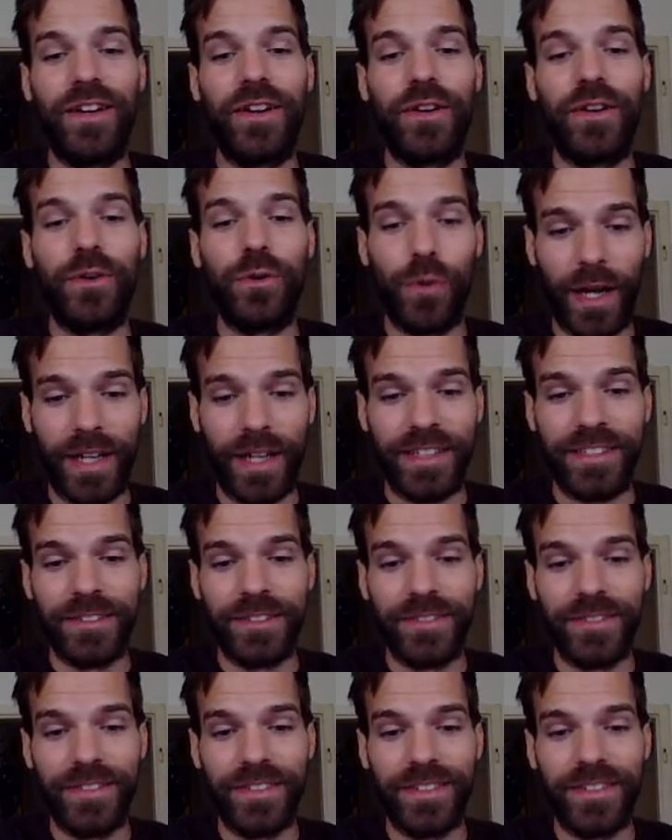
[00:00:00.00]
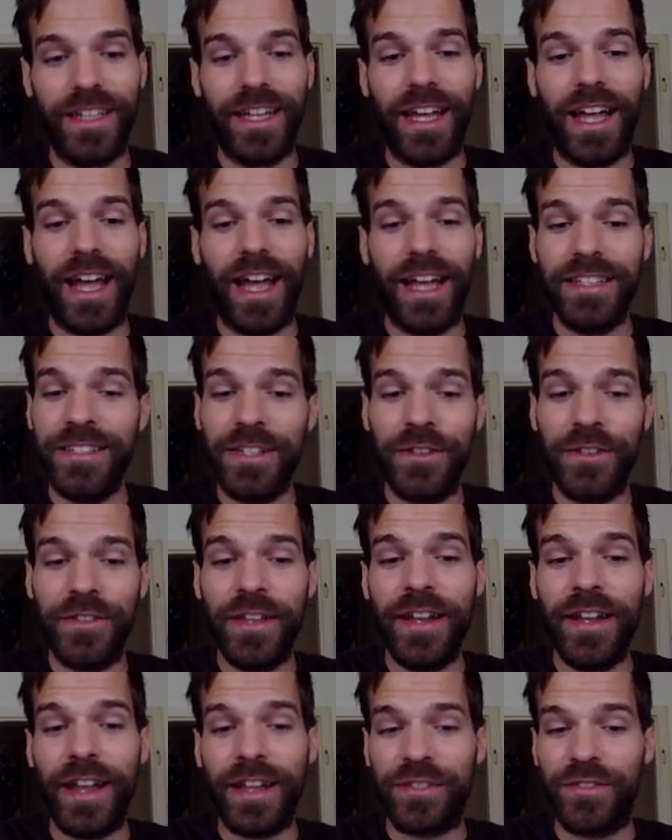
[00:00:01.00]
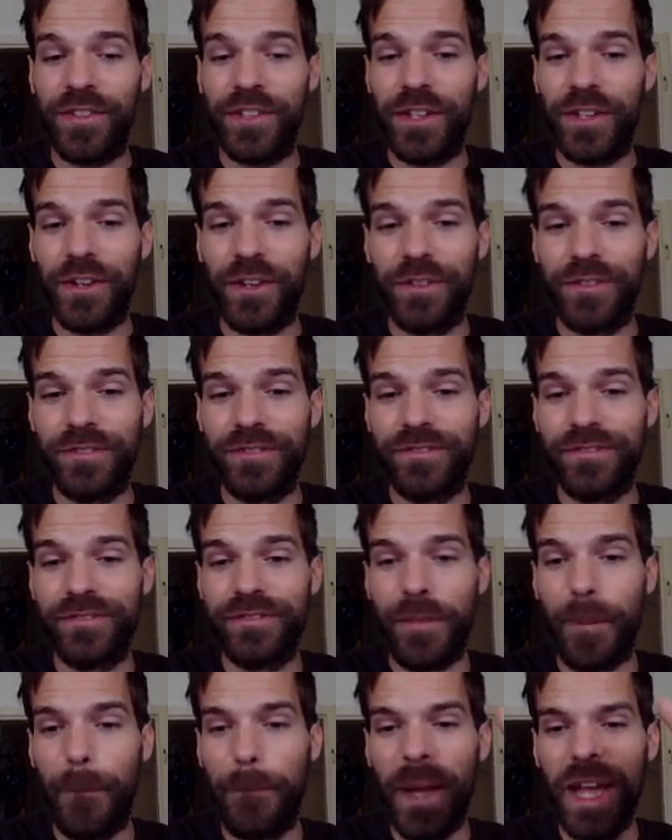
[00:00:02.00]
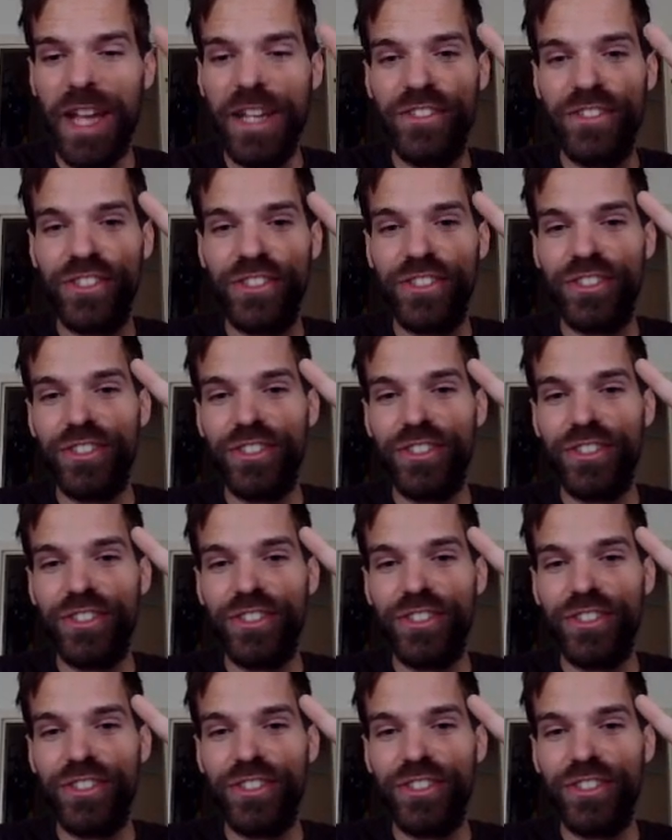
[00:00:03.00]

Right. I'll see you in the next video. Peace.